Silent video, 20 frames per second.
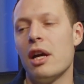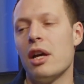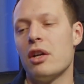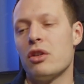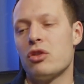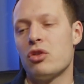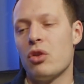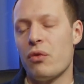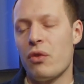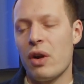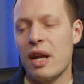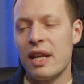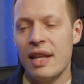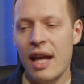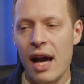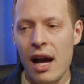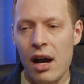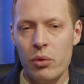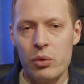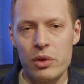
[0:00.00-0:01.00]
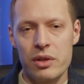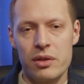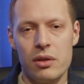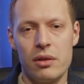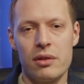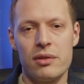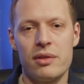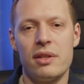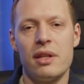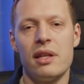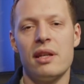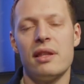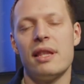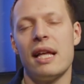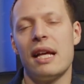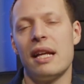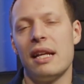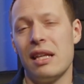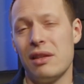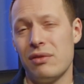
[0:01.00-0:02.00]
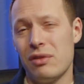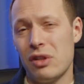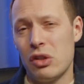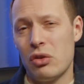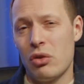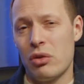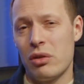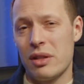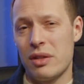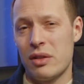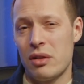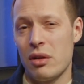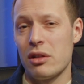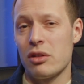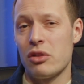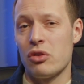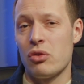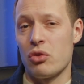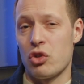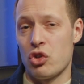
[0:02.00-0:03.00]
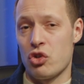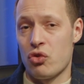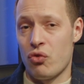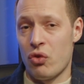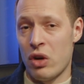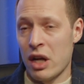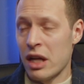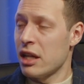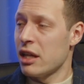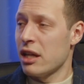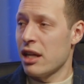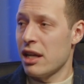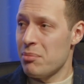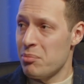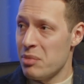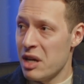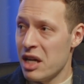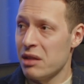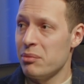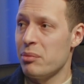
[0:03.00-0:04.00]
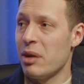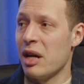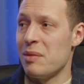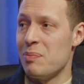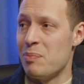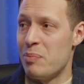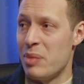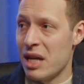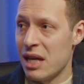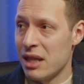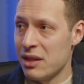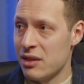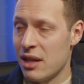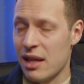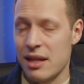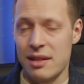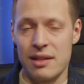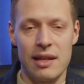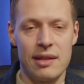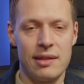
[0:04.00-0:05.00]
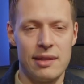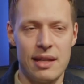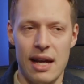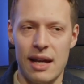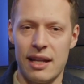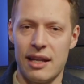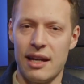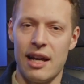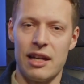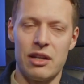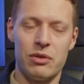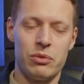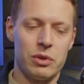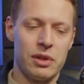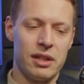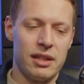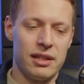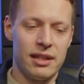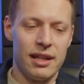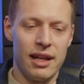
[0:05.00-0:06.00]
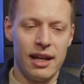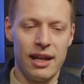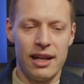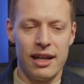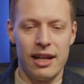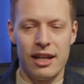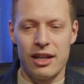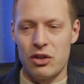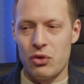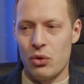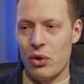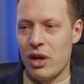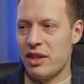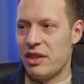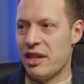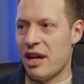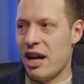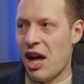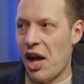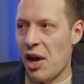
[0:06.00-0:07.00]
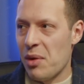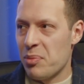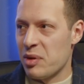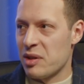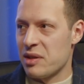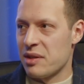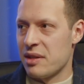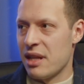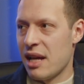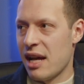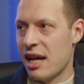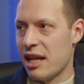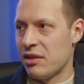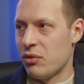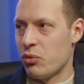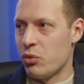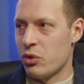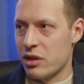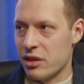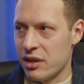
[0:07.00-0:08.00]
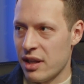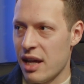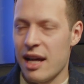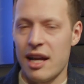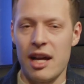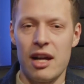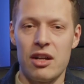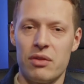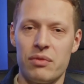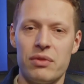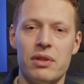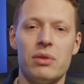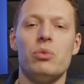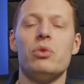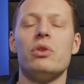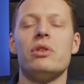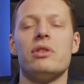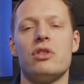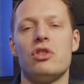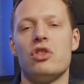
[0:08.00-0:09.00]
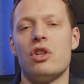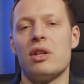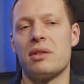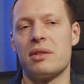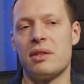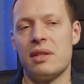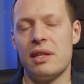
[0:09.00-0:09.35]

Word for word: So right now, we start seeing that inventory start to shrink a bit by bit. As I said, I don't want to create the hype. It's not, we're not out of the woods just